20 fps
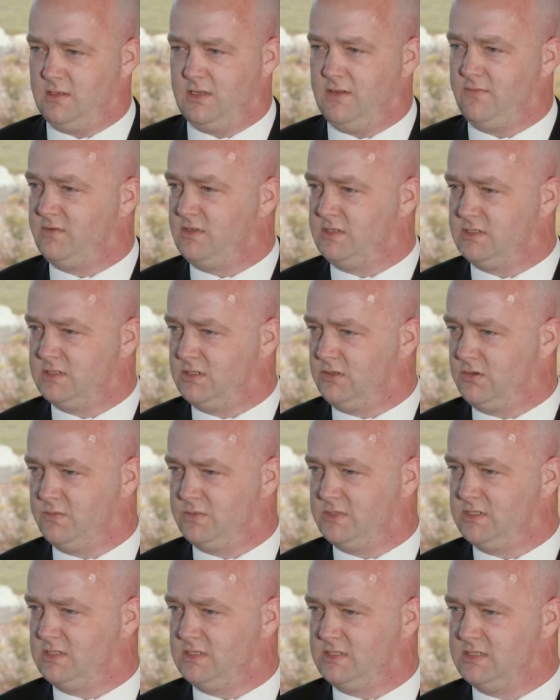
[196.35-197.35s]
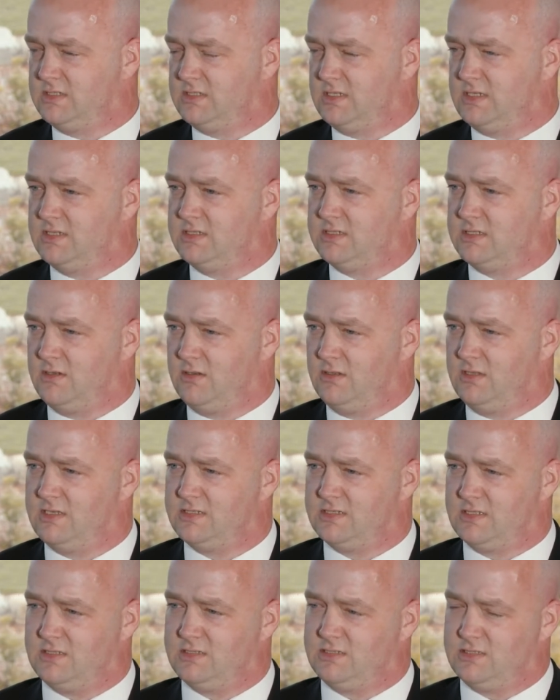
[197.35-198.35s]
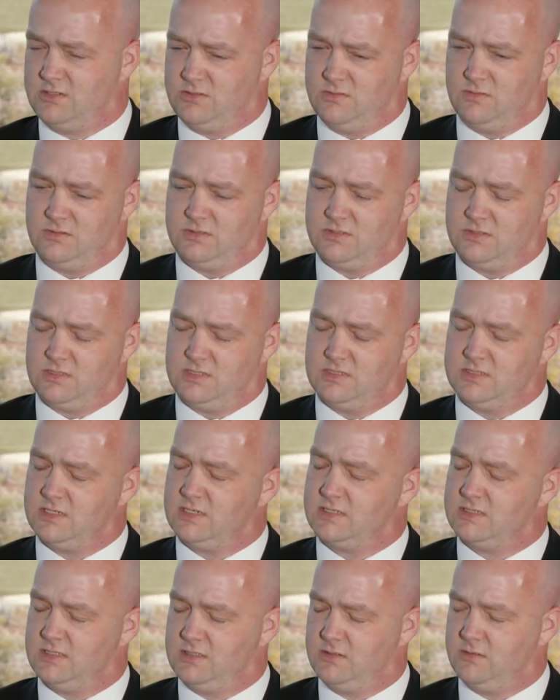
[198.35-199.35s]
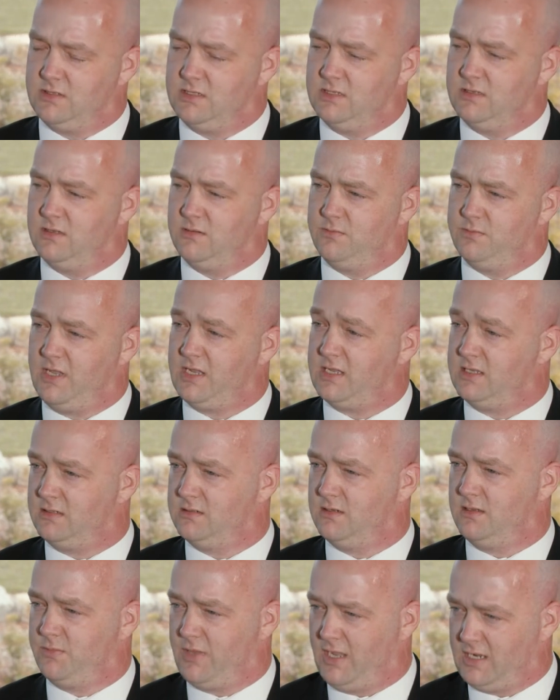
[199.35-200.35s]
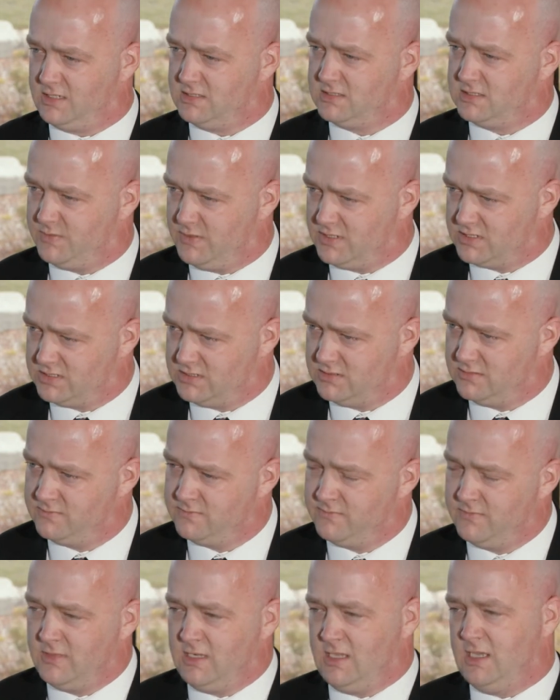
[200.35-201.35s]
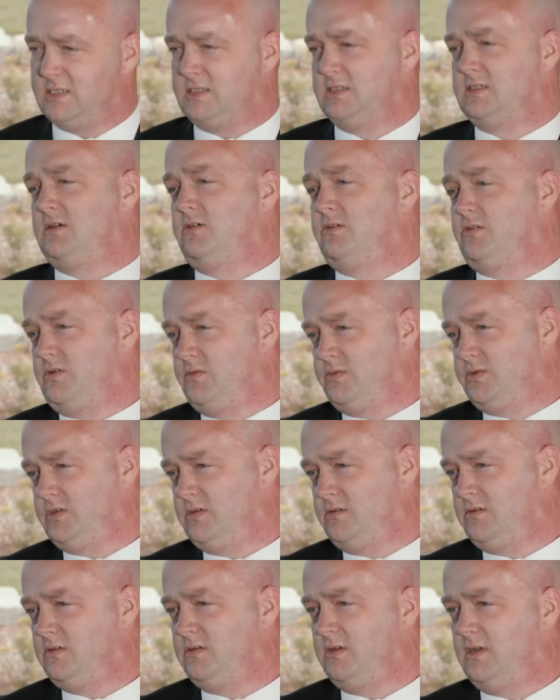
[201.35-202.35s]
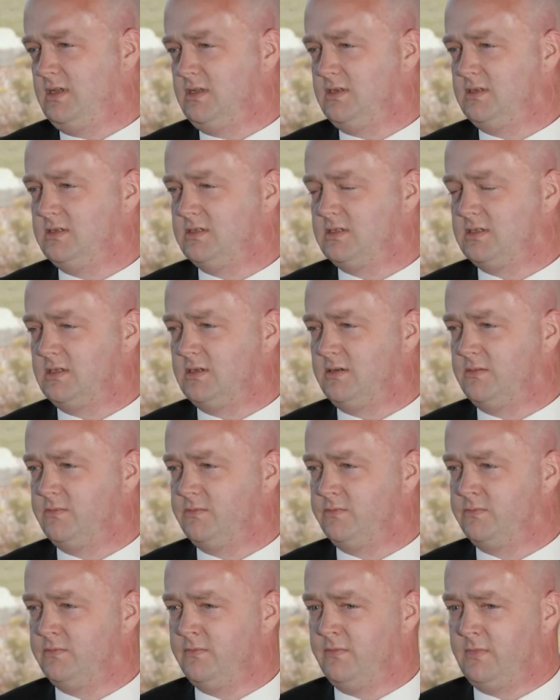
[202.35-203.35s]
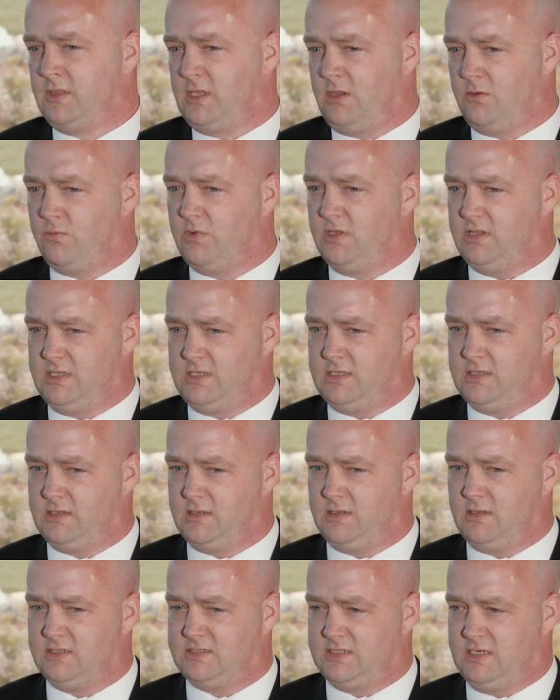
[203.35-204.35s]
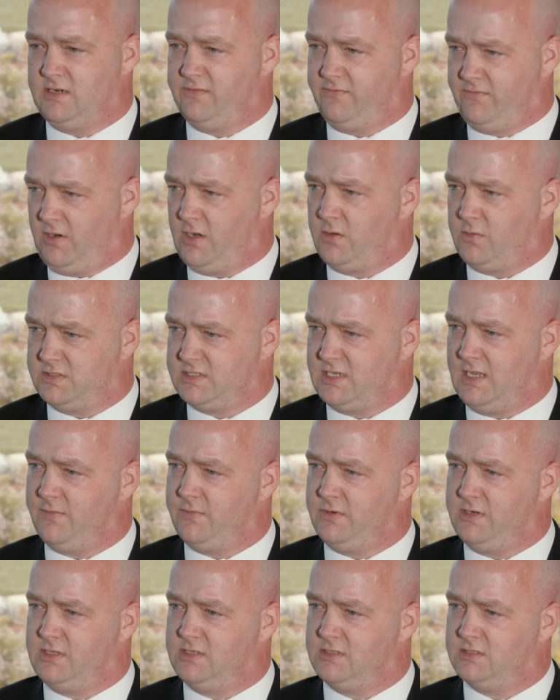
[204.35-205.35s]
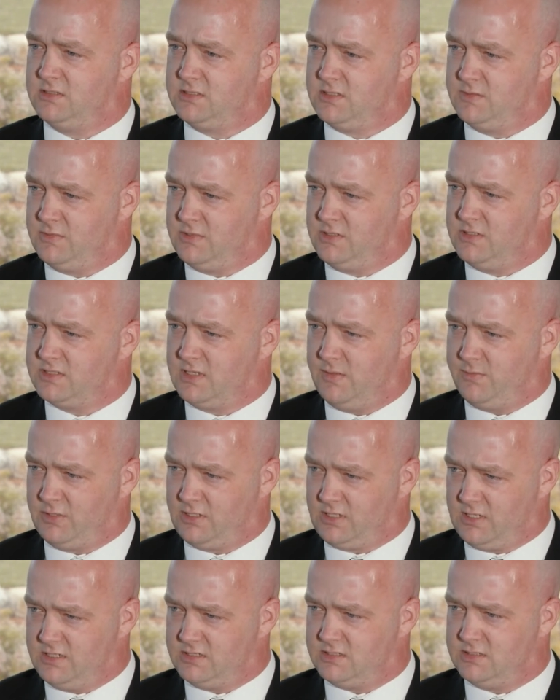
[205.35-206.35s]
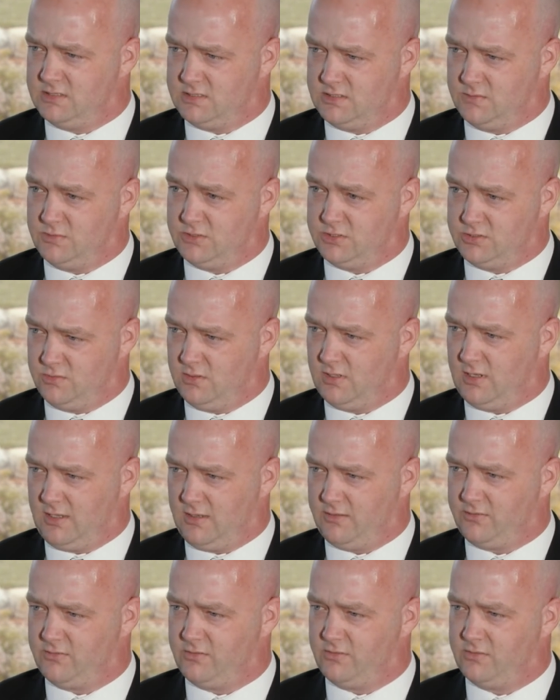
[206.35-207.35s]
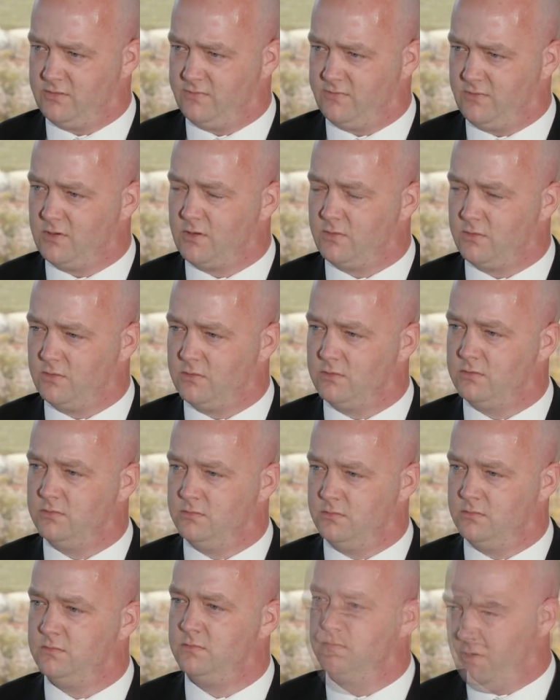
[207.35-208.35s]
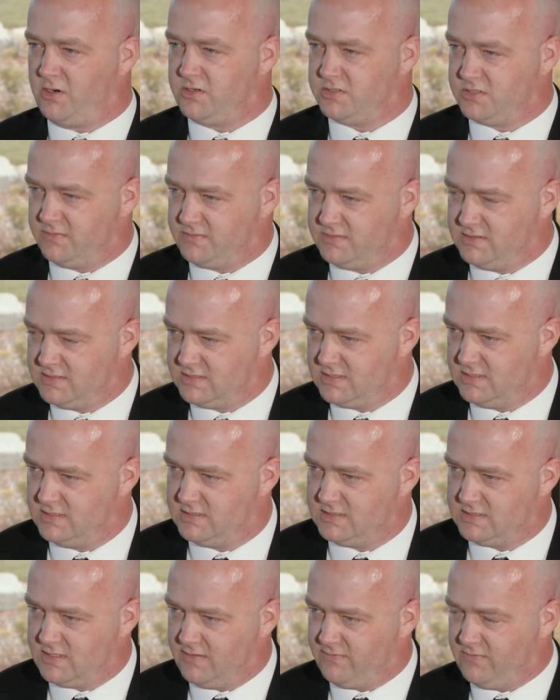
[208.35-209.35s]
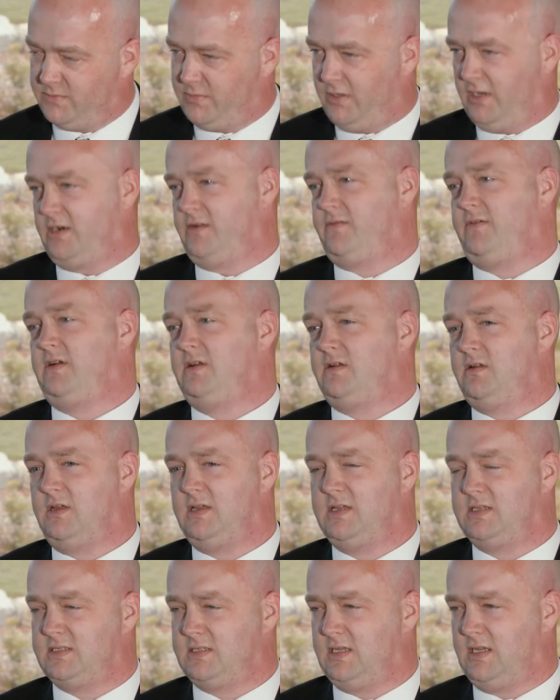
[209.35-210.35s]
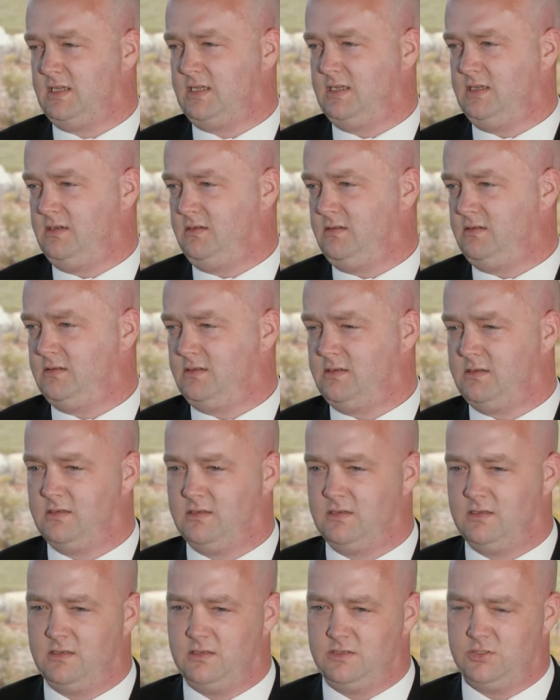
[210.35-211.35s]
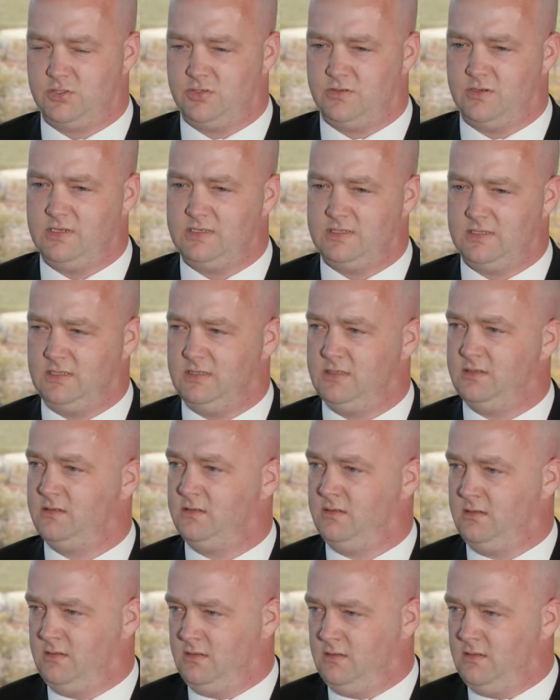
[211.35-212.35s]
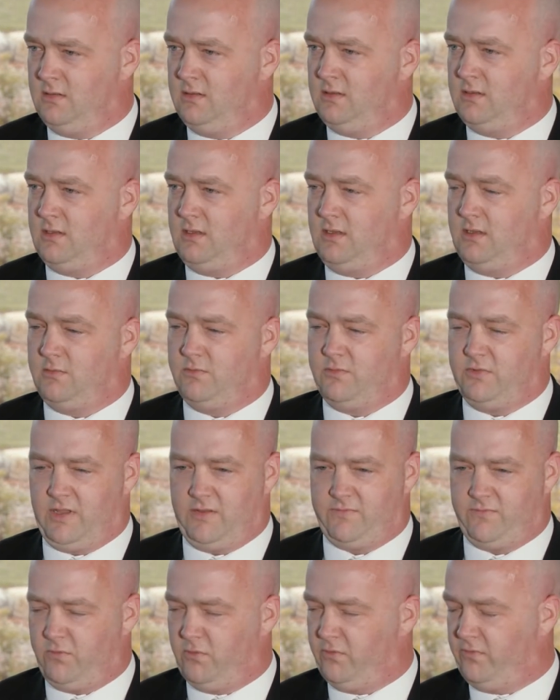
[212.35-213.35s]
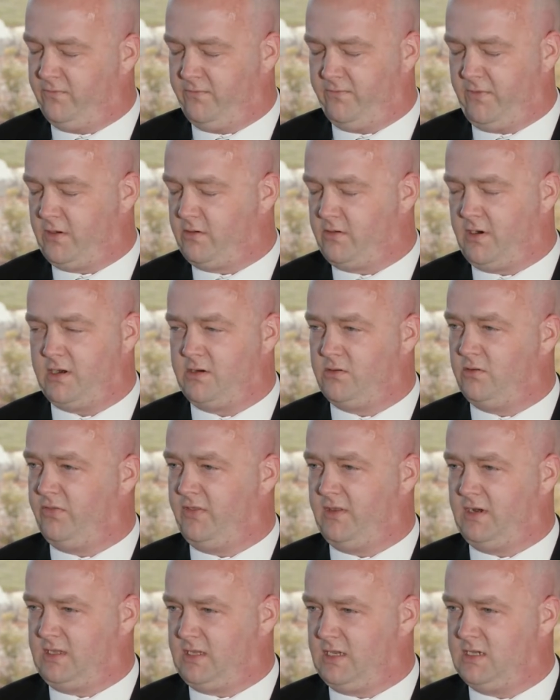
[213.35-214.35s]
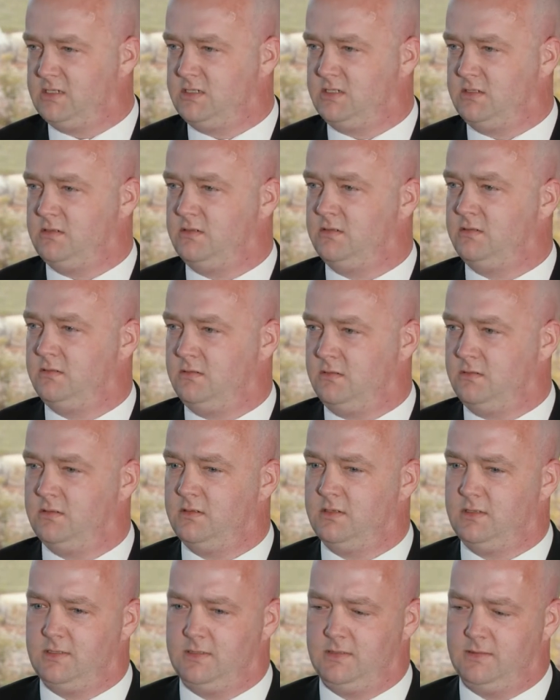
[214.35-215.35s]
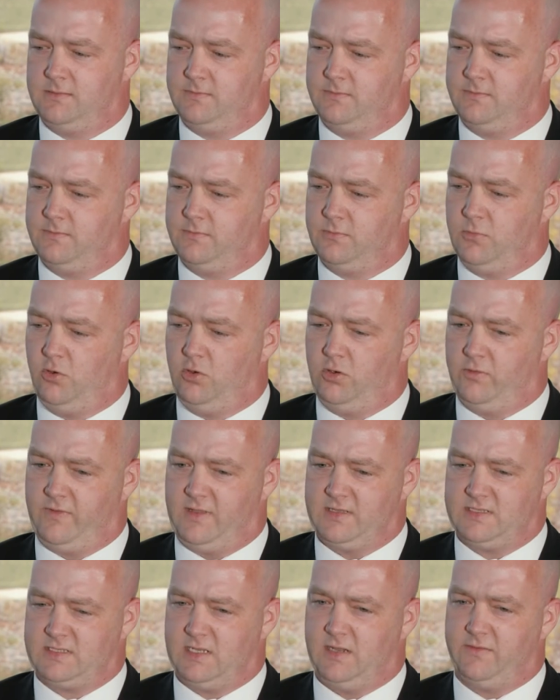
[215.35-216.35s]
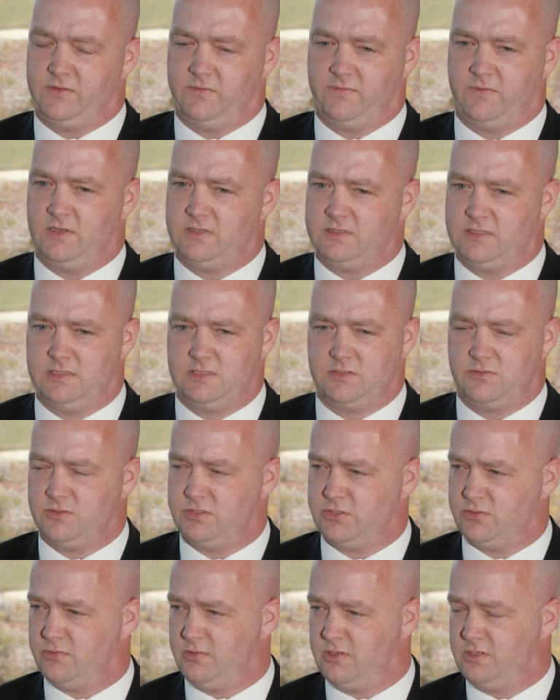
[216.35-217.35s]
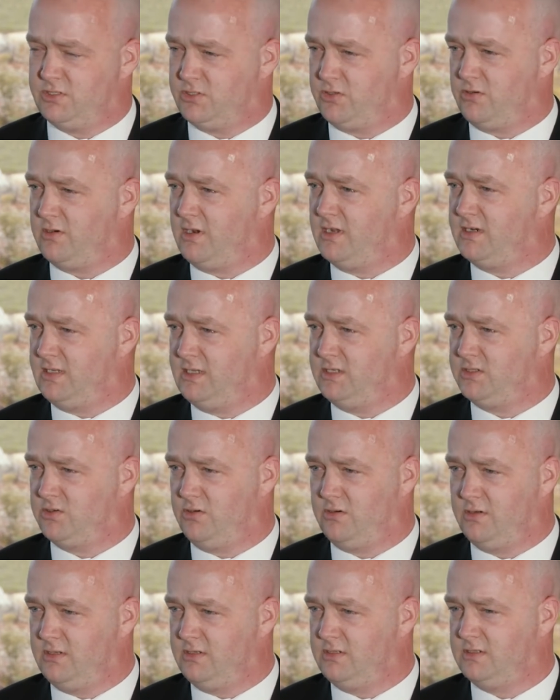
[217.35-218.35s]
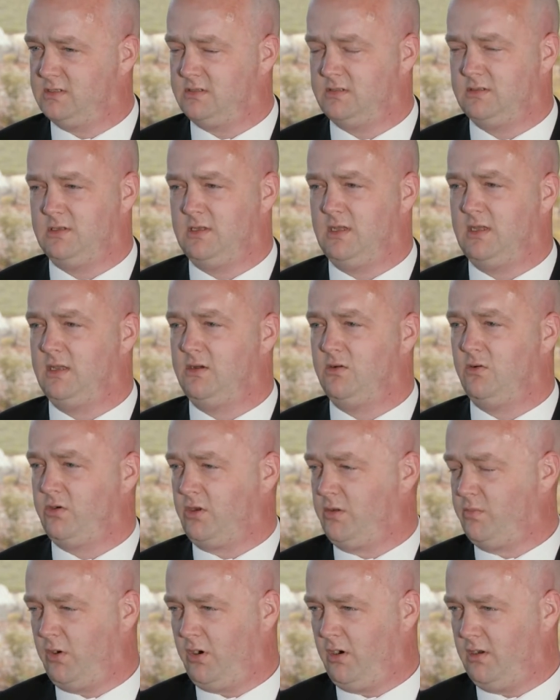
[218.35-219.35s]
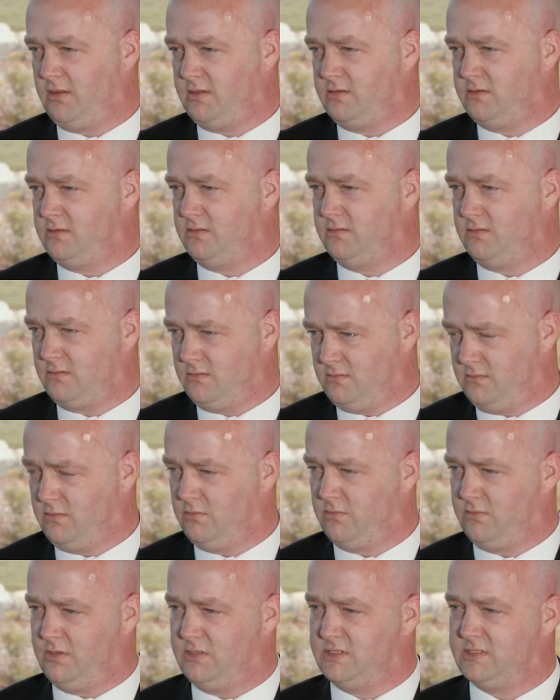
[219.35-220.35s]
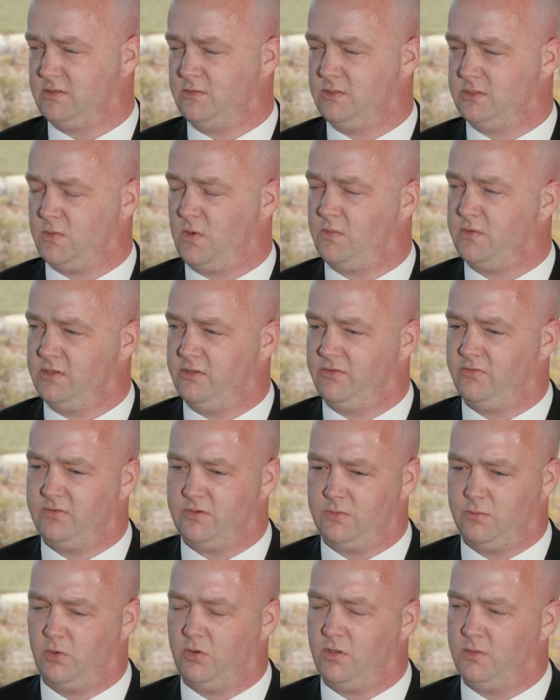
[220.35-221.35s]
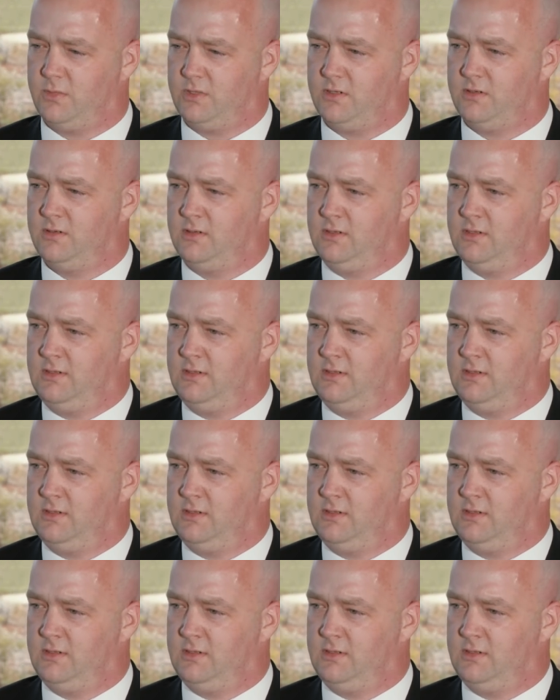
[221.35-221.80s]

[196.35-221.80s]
Everything's encrypted these days, so it allows us to conduct a packet inspection, SSL decryption, and really identify what's happening in some of those applications that we do allow through the firewall. Microsoft is definitely part of our stack here. Azure AD, we have full federated authentication. All of our staff devices are Azure AD joined, and Autopilot is what we use for deployment.